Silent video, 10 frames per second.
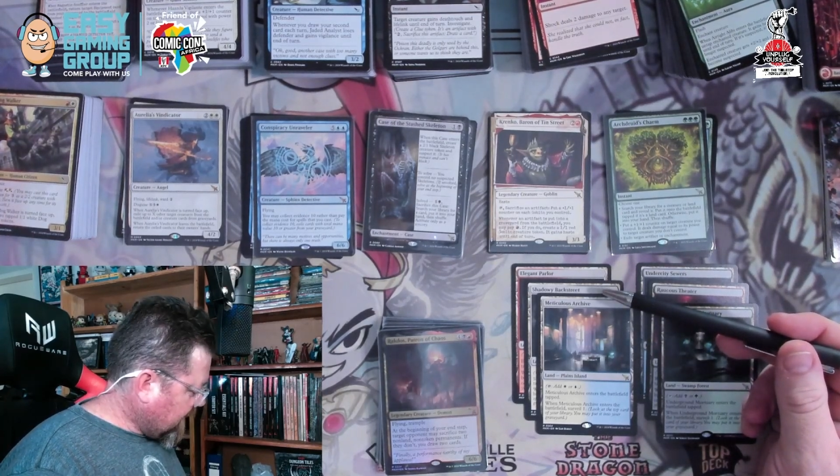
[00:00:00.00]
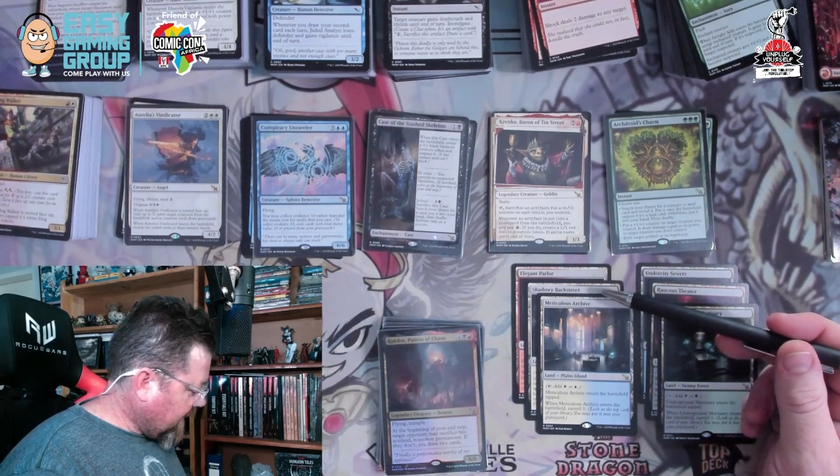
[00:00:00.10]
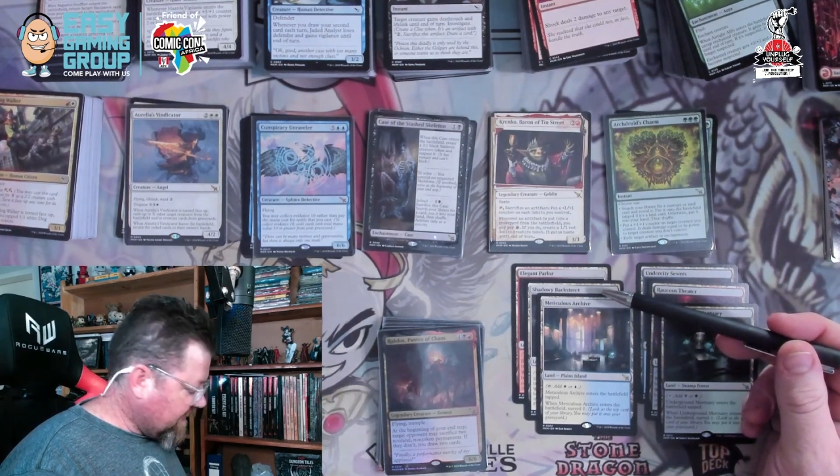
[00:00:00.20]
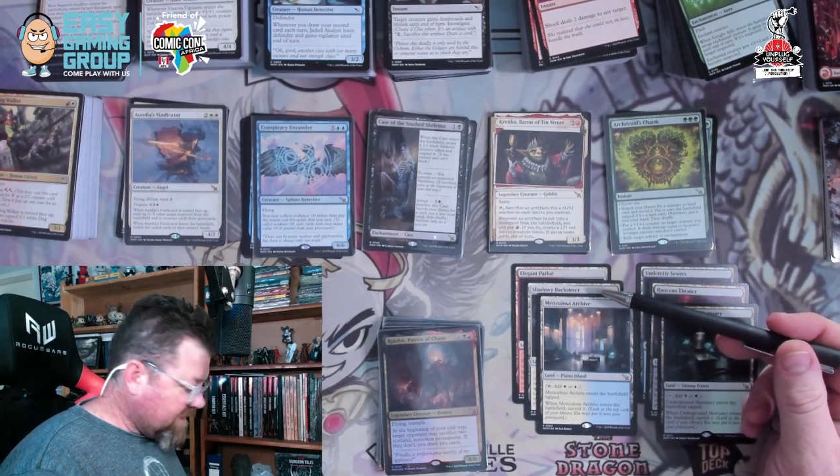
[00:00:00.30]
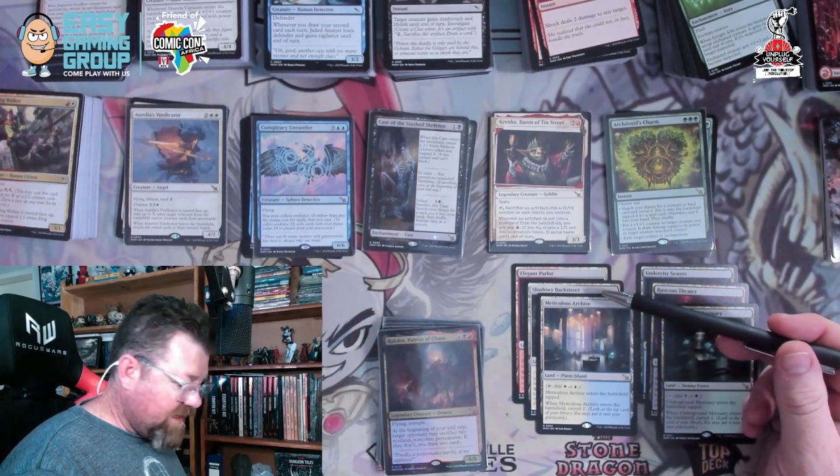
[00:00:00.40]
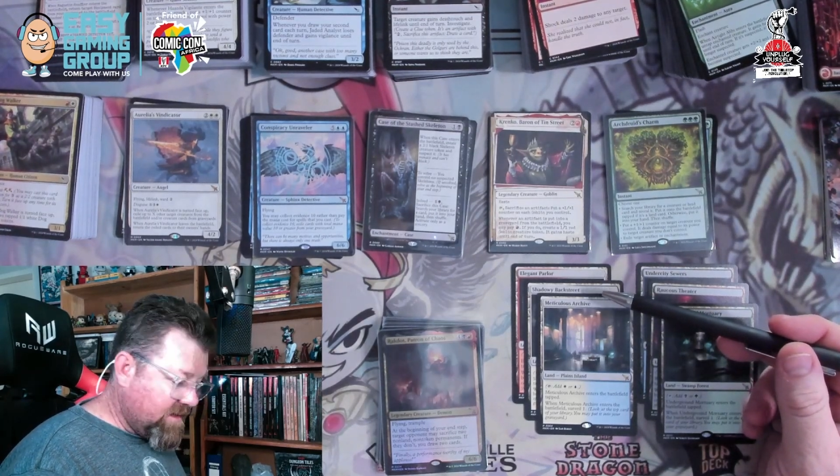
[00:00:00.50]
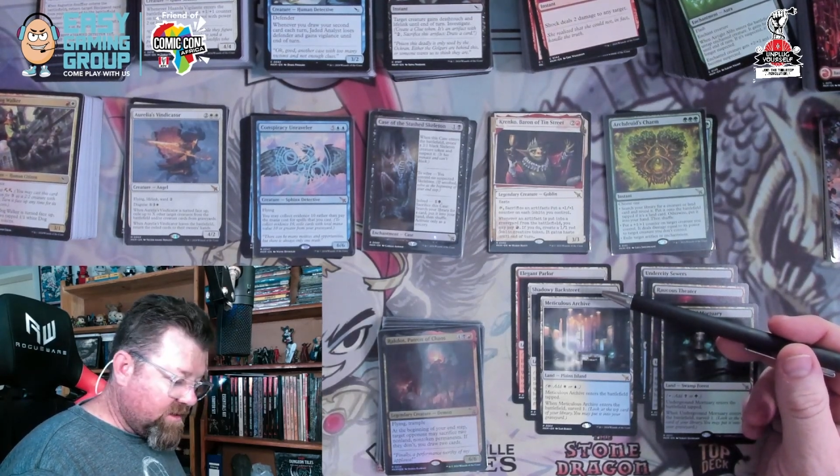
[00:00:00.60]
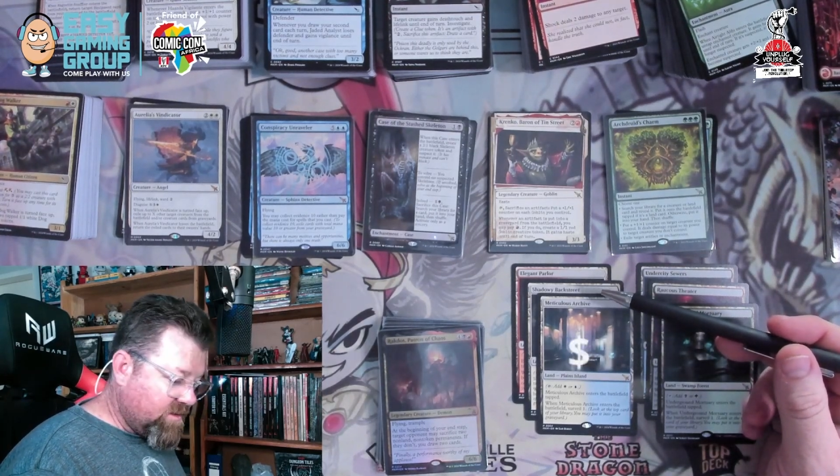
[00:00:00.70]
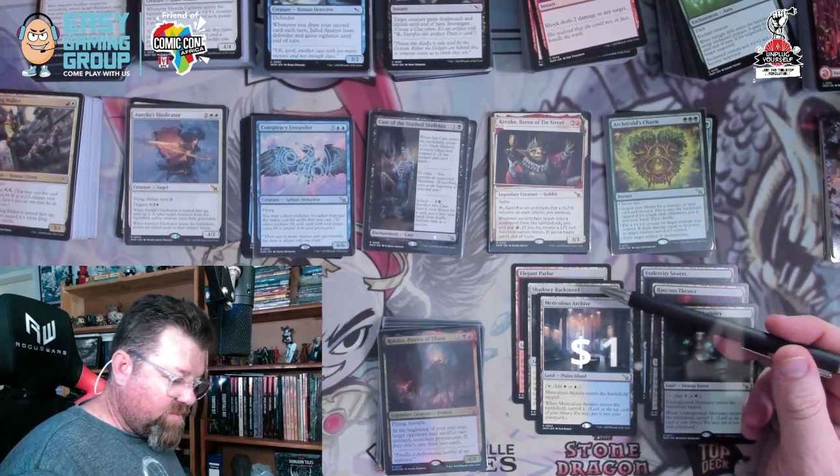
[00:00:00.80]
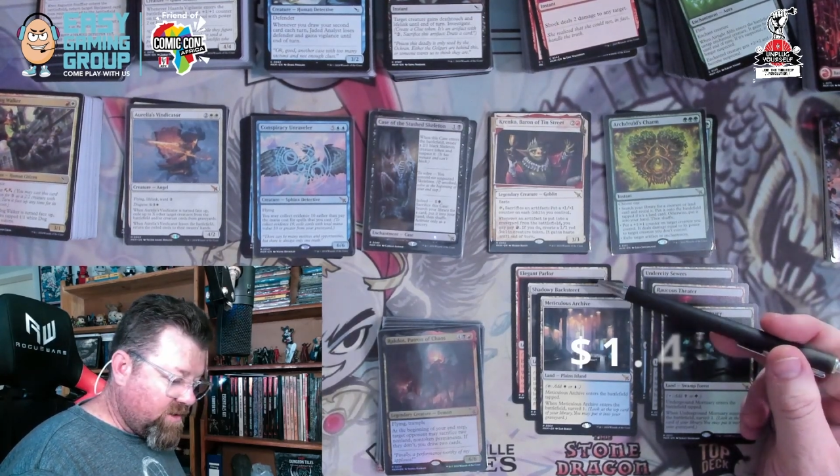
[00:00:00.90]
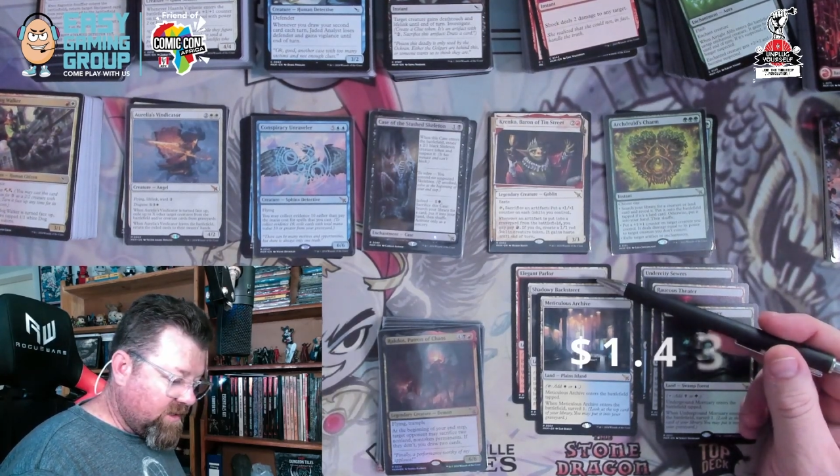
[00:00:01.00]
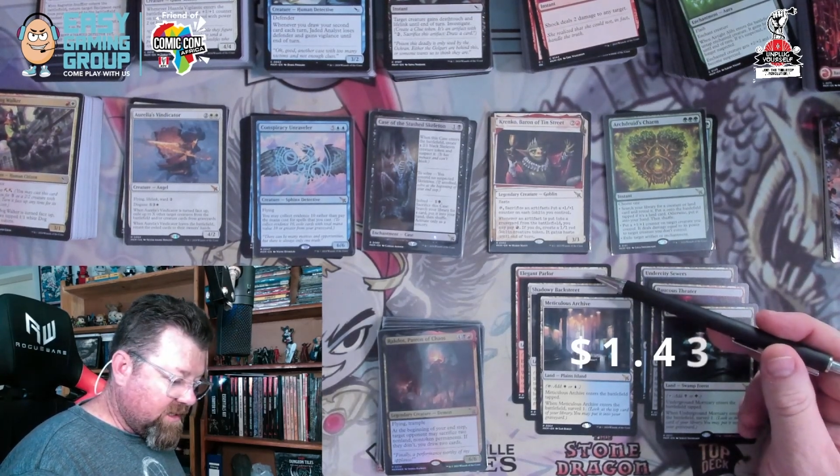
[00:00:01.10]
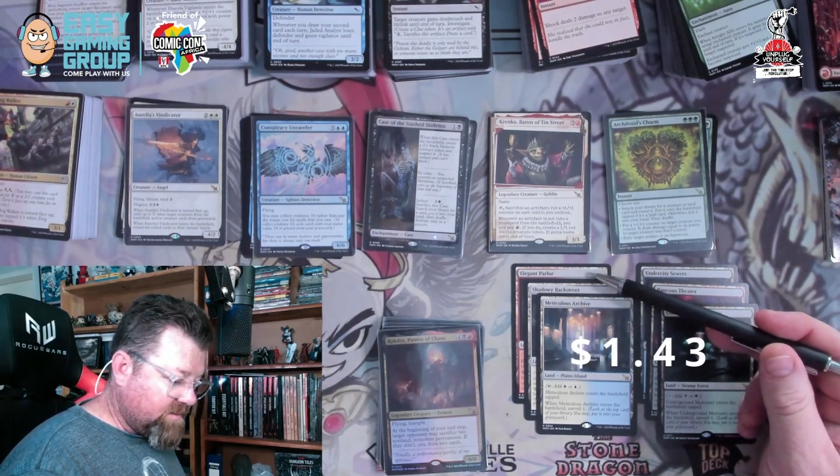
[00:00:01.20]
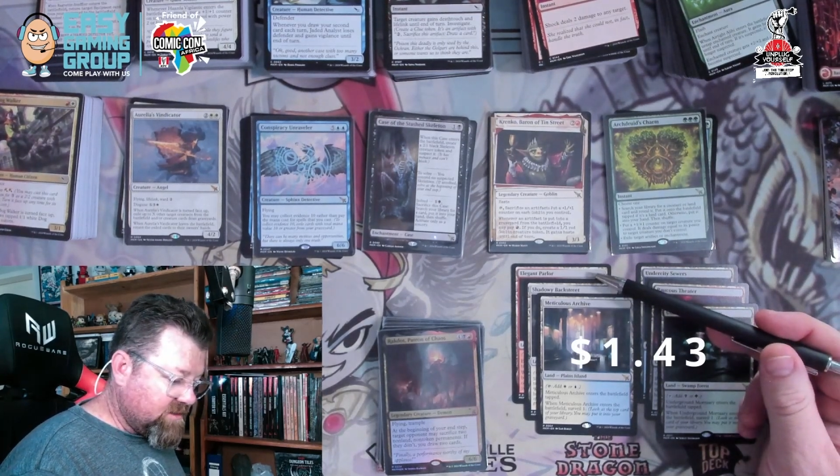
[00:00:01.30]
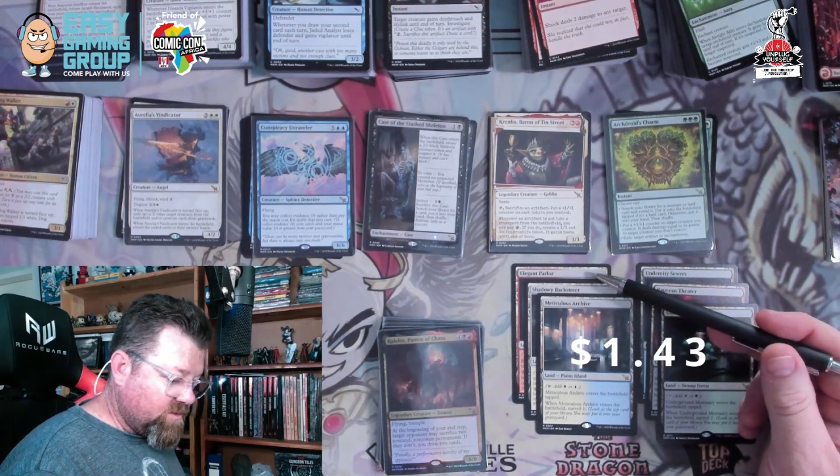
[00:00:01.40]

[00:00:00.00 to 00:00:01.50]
and the Elegant Parlor comes in